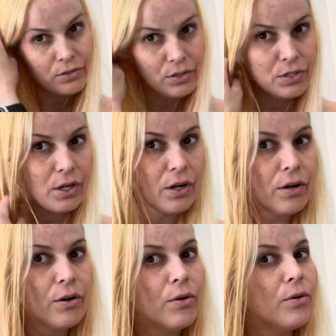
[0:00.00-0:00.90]

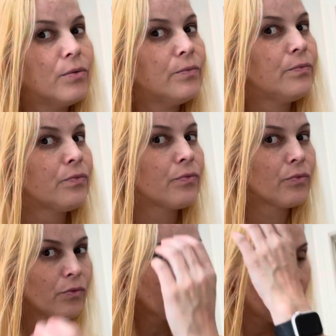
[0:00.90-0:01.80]
so
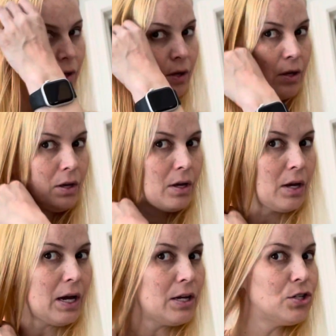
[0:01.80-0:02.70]

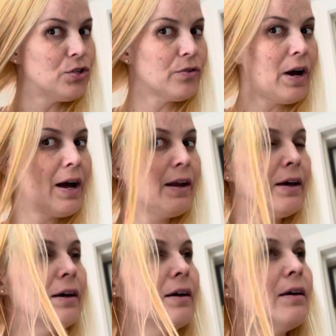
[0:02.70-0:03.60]
I dried
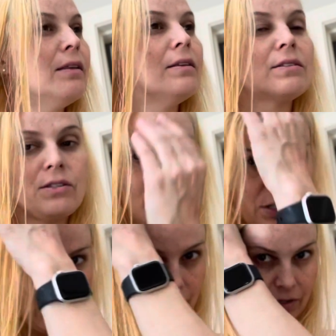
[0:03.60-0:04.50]
it, and this is
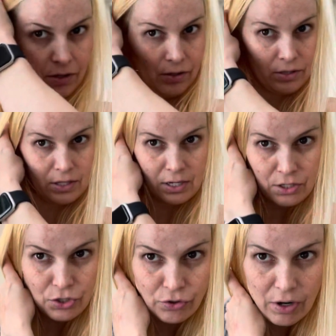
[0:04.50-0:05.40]
just what it looks
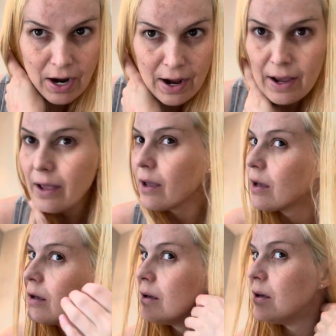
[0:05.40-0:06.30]
like dry.
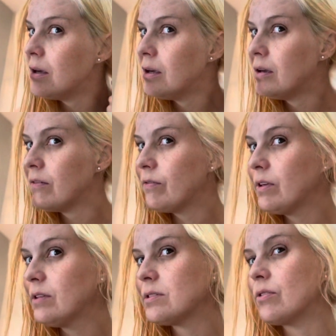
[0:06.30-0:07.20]

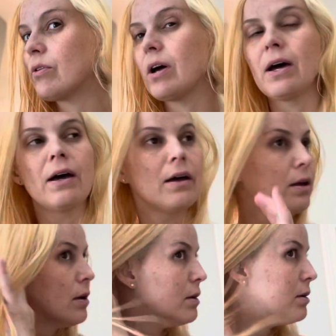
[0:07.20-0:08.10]
Feels okay.